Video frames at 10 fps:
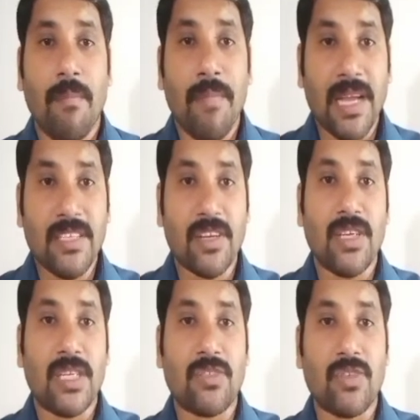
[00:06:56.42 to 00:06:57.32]
Major
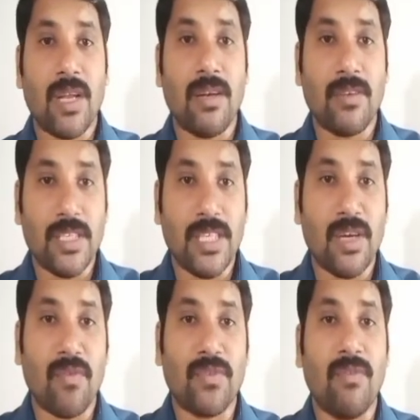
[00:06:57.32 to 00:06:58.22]
industrial regions
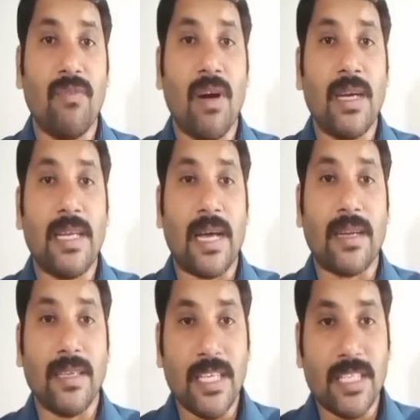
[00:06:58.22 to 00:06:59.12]
of the world
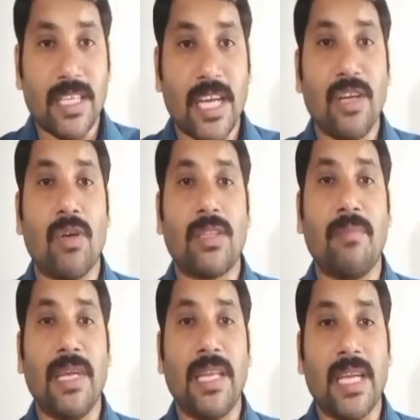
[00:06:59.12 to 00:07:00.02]
are Eastern North
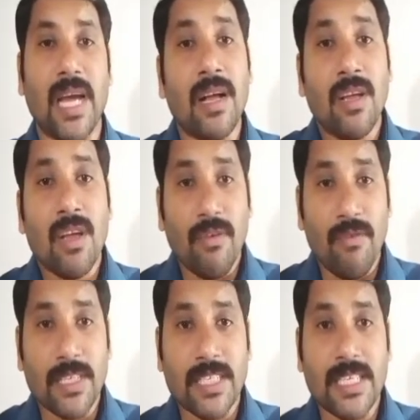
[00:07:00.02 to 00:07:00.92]
America,
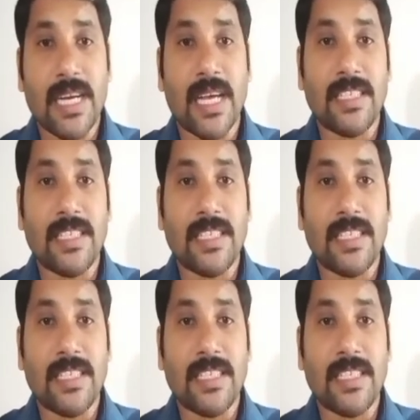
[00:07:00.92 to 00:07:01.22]
Western